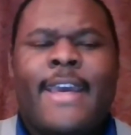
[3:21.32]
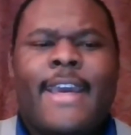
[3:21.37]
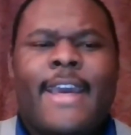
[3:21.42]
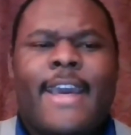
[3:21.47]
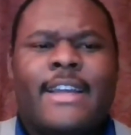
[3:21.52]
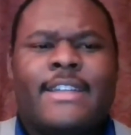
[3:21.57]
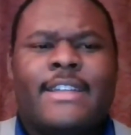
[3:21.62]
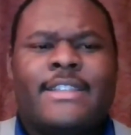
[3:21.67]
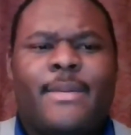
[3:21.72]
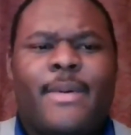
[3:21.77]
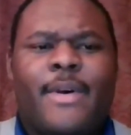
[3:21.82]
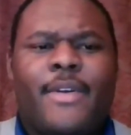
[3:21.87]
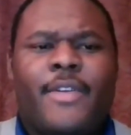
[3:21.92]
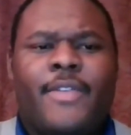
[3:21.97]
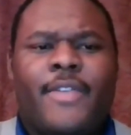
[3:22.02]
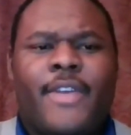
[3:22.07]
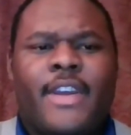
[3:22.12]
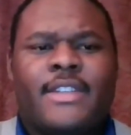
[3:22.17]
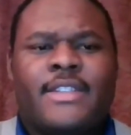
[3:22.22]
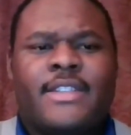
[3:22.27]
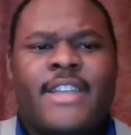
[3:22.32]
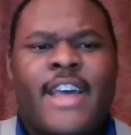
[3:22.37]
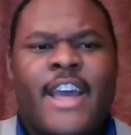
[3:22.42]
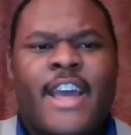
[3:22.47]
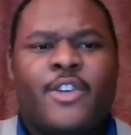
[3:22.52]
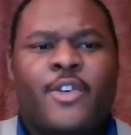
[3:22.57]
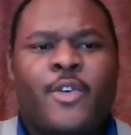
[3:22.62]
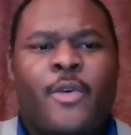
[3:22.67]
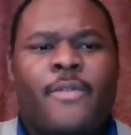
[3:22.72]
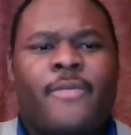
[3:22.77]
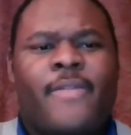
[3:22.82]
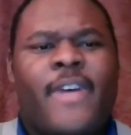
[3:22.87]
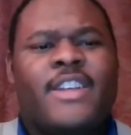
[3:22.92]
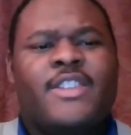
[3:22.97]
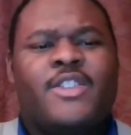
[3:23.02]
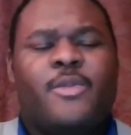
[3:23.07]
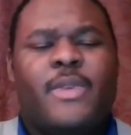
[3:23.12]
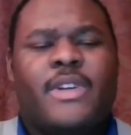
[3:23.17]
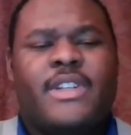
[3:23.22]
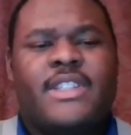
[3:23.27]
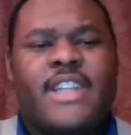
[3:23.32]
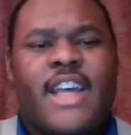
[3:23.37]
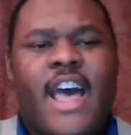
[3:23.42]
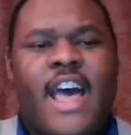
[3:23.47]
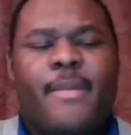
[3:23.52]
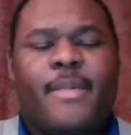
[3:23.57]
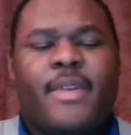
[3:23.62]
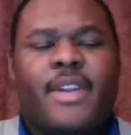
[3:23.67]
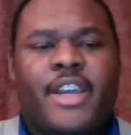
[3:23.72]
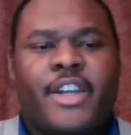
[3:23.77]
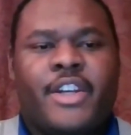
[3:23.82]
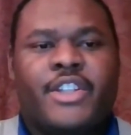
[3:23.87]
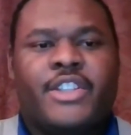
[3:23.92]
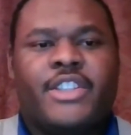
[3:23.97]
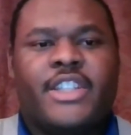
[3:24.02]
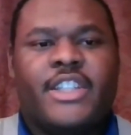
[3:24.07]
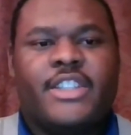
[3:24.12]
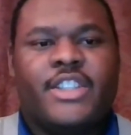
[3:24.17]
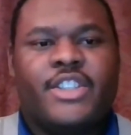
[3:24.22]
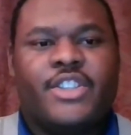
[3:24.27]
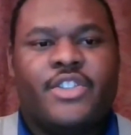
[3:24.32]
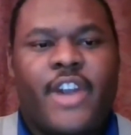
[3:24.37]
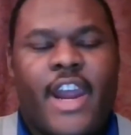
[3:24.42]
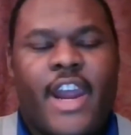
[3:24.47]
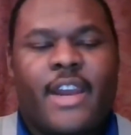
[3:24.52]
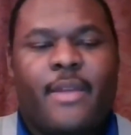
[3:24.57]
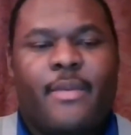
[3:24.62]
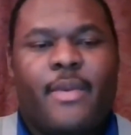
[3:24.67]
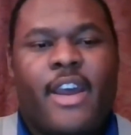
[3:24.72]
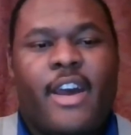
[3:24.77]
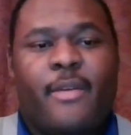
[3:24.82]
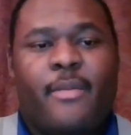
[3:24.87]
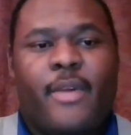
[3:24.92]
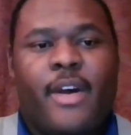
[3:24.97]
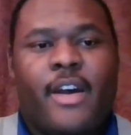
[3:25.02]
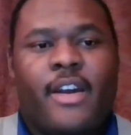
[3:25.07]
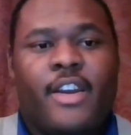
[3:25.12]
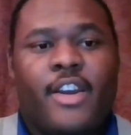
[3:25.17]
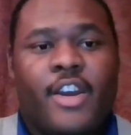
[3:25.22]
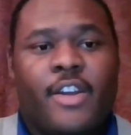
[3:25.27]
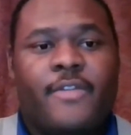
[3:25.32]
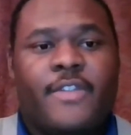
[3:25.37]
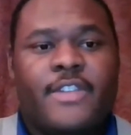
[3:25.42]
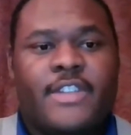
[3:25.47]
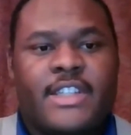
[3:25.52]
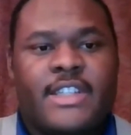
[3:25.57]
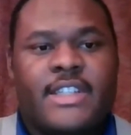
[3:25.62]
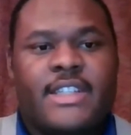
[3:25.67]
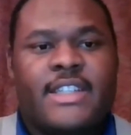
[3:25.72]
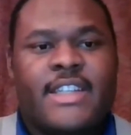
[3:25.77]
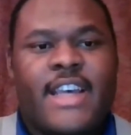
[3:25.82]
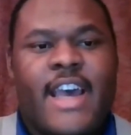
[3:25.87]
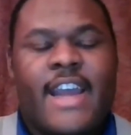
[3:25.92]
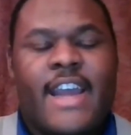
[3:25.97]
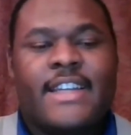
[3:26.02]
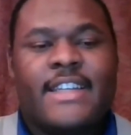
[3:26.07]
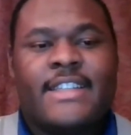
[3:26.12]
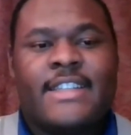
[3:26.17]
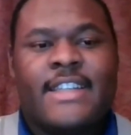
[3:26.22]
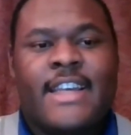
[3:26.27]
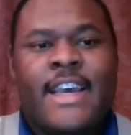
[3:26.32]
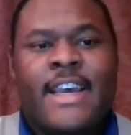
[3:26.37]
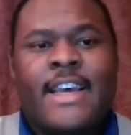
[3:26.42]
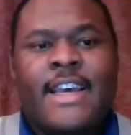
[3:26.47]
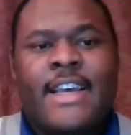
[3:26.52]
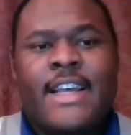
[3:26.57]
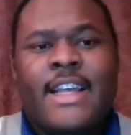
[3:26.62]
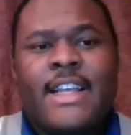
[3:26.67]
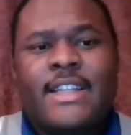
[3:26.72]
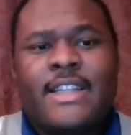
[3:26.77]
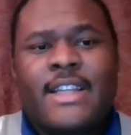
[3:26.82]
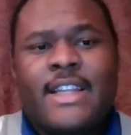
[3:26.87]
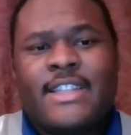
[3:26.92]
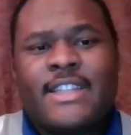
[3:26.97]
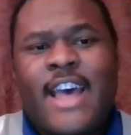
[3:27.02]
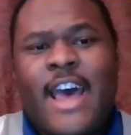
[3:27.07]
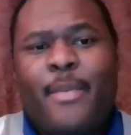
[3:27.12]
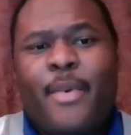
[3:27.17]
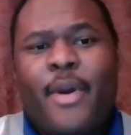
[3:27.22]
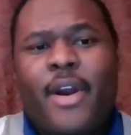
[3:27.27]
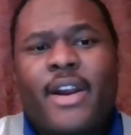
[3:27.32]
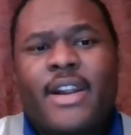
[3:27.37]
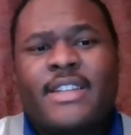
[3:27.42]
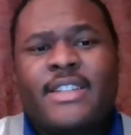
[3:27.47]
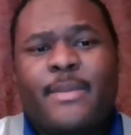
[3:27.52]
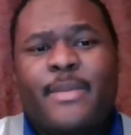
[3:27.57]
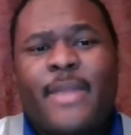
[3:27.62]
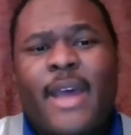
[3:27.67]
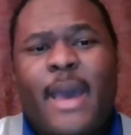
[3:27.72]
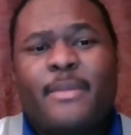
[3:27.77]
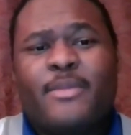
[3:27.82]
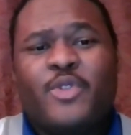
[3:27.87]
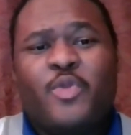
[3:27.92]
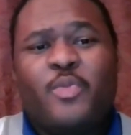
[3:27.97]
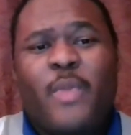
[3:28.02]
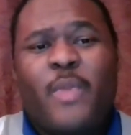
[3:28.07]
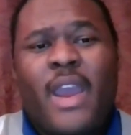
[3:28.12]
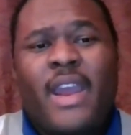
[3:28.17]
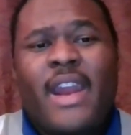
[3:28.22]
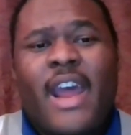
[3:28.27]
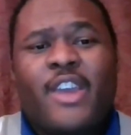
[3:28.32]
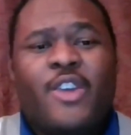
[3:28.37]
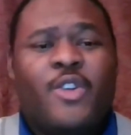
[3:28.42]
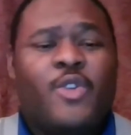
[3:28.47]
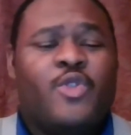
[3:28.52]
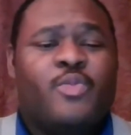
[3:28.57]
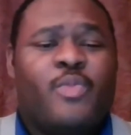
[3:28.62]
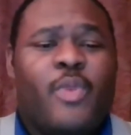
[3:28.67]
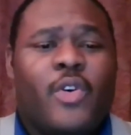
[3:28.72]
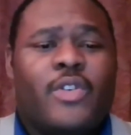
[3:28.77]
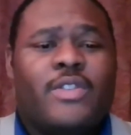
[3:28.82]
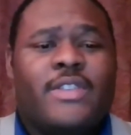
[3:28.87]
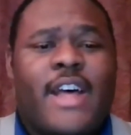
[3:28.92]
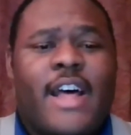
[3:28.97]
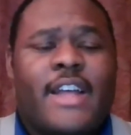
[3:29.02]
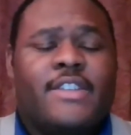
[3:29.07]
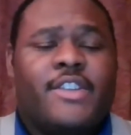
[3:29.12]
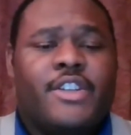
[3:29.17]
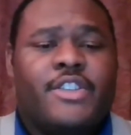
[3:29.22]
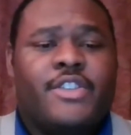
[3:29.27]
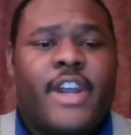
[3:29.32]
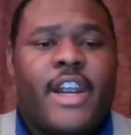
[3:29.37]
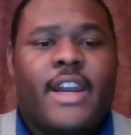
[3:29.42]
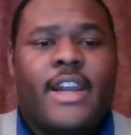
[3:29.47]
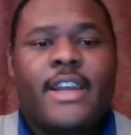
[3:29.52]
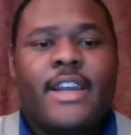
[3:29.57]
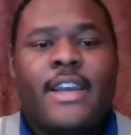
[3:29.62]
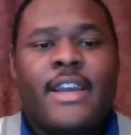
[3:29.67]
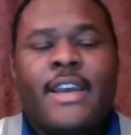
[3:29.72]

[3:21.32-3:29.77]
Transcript: And some other things is that you invest so much time and energy into training to become a good physician scientist. The sad part is sometimes you may not use both sides of your training.